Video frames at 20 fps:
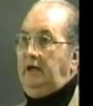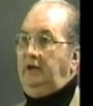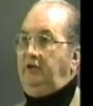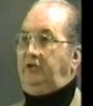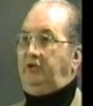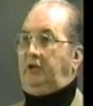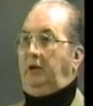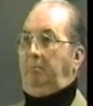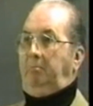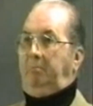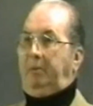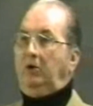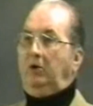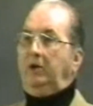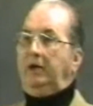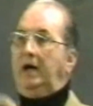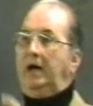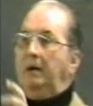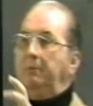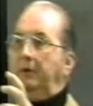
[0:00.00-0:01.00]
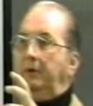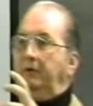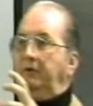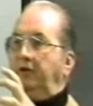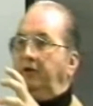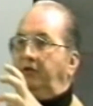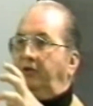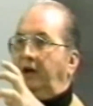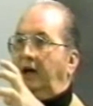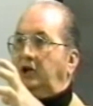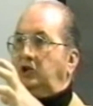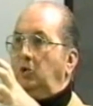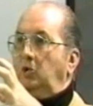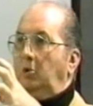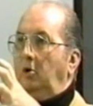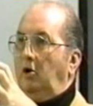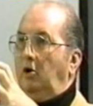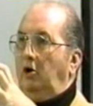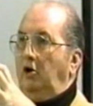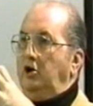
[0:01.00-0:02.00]
It's the building up of the
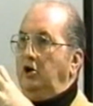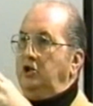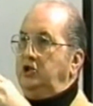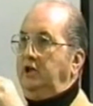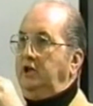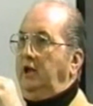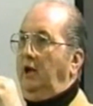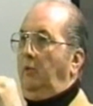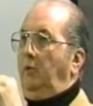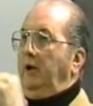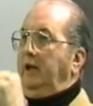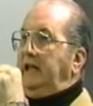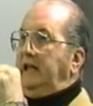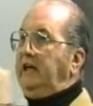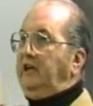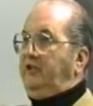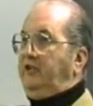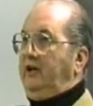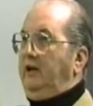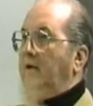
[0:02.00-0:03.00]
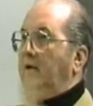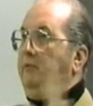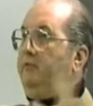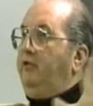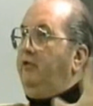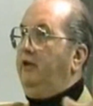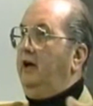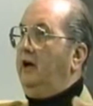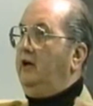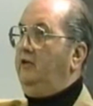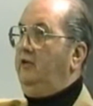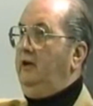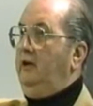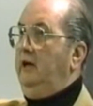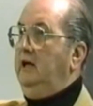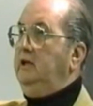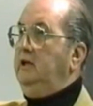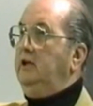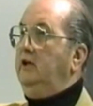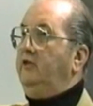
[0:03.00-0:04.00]
sexual urge, and the releasing of sex
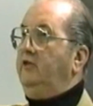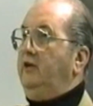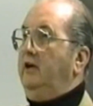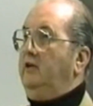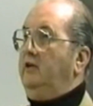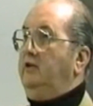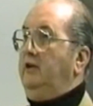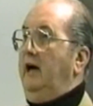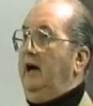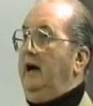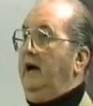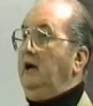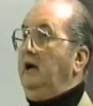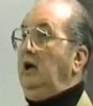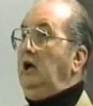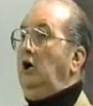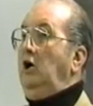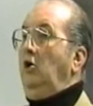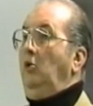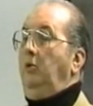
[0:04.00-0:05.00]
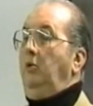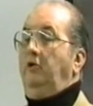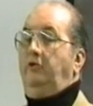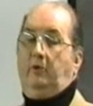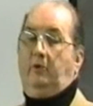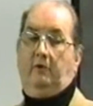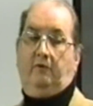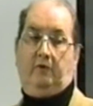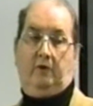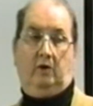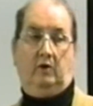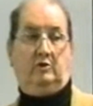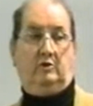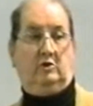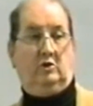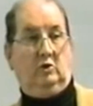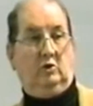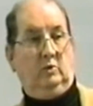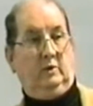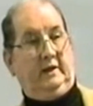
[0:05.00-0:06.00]
in the sex act was
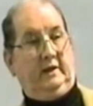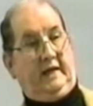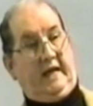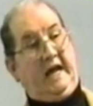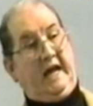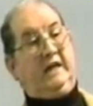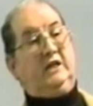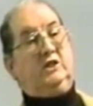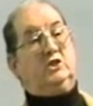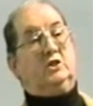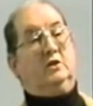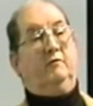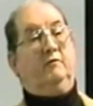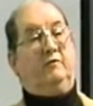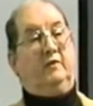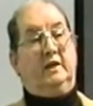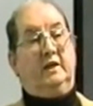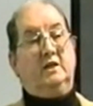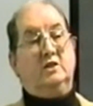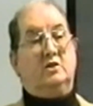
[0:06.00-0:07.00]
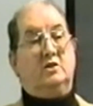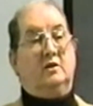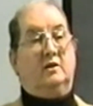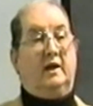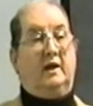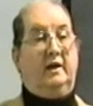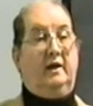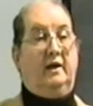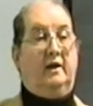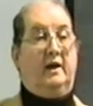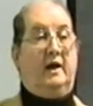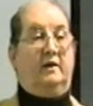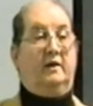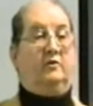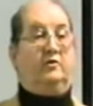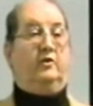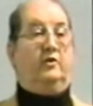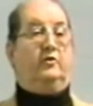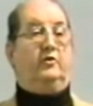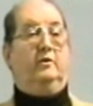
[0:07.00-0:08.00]
referred to in the ancient Phoenician
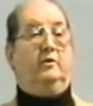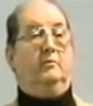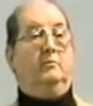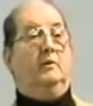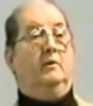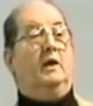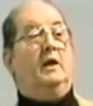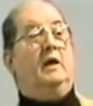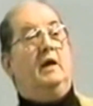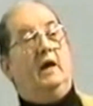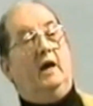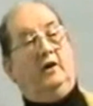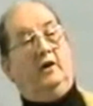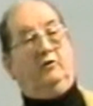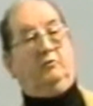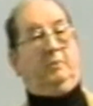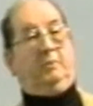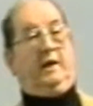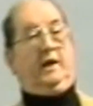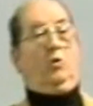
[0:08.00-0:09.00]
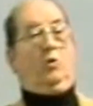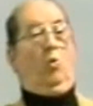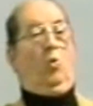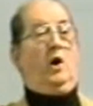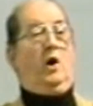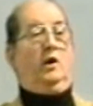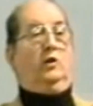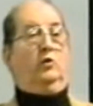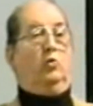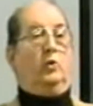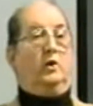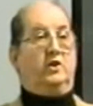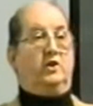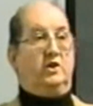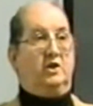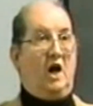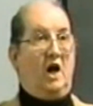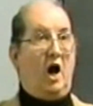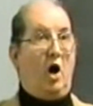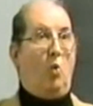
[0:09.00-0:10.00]
Canaanite system as being one
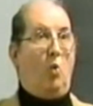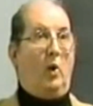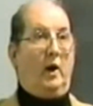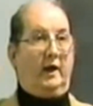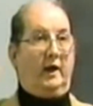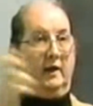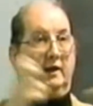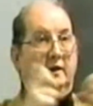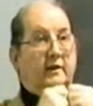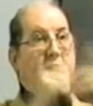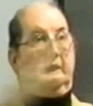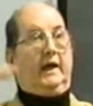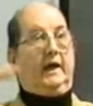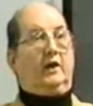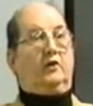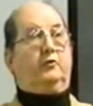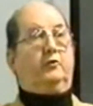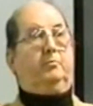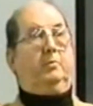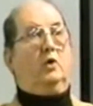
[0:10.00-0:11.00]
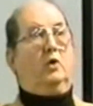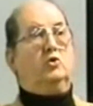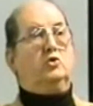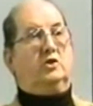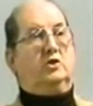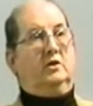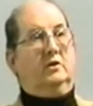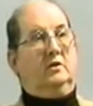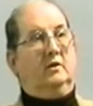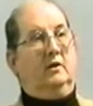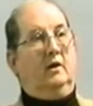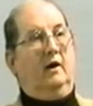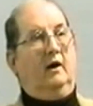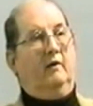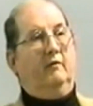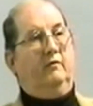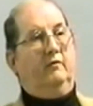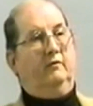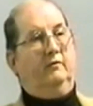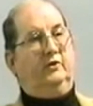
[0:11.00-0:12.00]
with Yahweh, the explosion
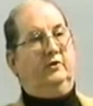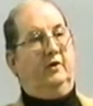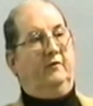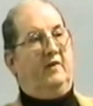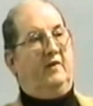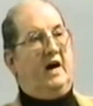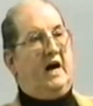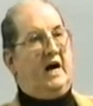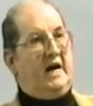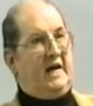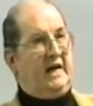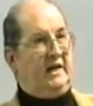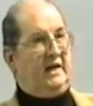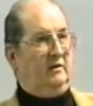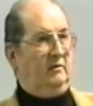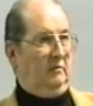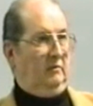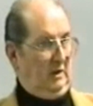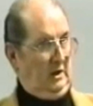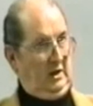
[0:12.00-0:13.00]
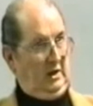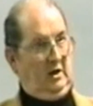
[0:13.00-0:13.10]
of divine